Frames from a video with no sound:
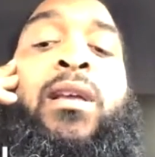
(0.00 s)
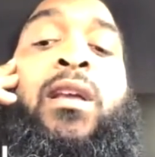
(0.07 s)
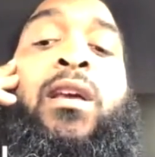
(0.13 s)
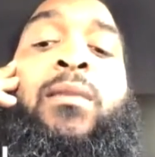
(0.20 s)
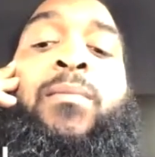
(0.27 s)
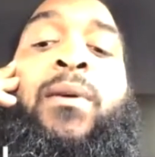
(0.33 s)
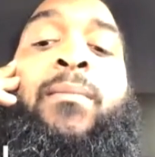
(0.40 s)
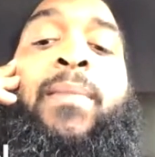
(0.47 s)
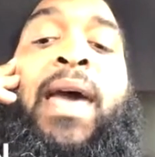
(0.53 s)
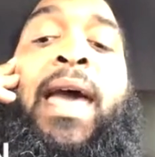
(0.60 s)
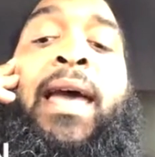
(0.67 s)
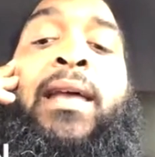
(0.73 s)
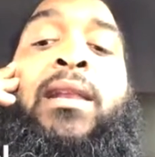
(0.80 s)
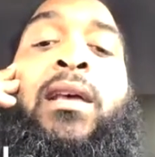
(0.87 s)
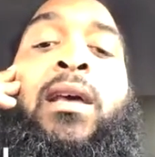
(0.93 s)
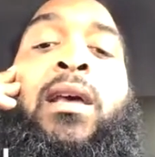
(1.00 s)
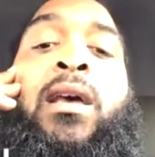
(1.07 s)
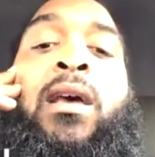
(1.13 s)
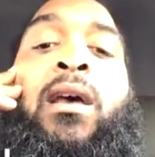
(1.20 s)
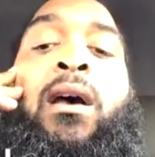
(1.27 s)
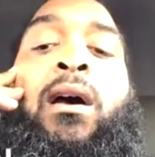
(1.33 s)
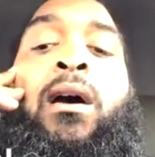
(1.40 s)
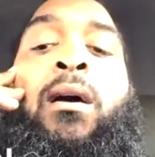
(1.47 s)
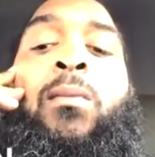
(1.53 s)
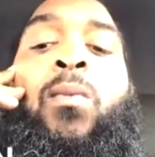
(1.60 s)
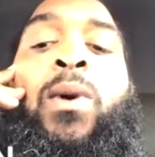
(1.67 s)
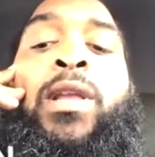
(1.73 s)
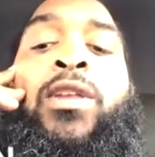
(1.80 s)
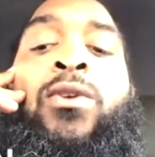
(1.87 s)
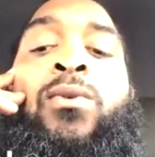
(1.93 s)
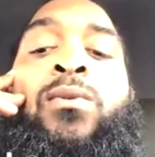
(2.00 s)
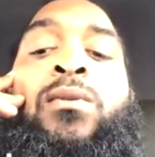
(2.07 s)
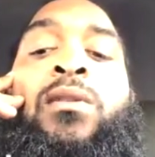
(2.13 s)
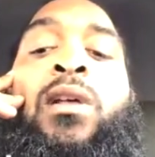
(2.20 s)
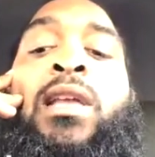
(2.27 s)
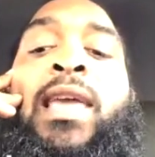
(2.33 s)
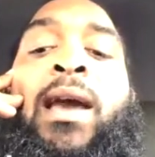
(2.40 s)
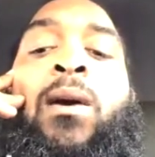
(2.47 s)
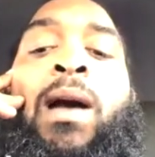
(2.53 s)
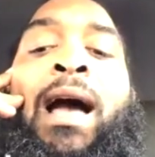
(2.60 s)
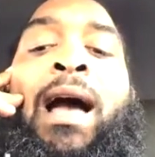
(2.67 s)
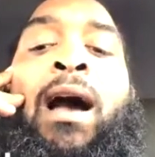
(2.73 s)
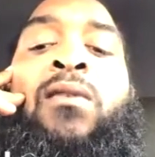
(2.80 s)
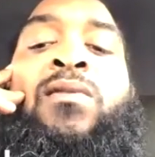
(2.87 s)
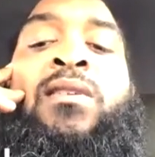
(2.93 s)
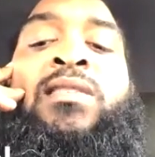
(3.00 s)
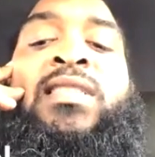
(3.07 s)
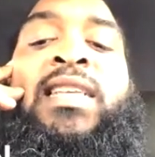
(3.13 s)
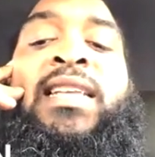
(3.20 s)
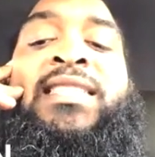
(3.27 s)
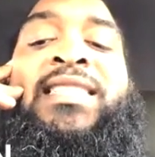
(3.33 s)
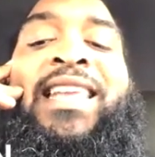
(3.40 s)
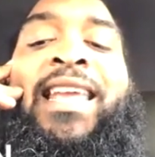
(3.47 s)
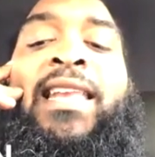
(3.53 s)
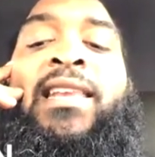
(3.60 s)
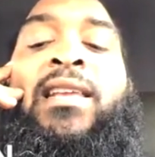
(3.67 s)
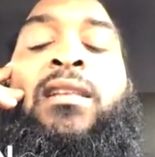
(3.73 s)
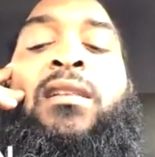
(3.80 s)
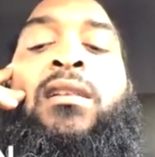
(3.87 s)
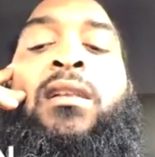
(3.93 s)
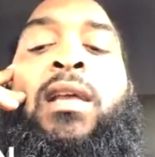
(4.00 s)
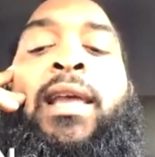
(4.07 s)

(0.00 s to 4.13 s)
It could have been bad, um, when you look at how the season ended.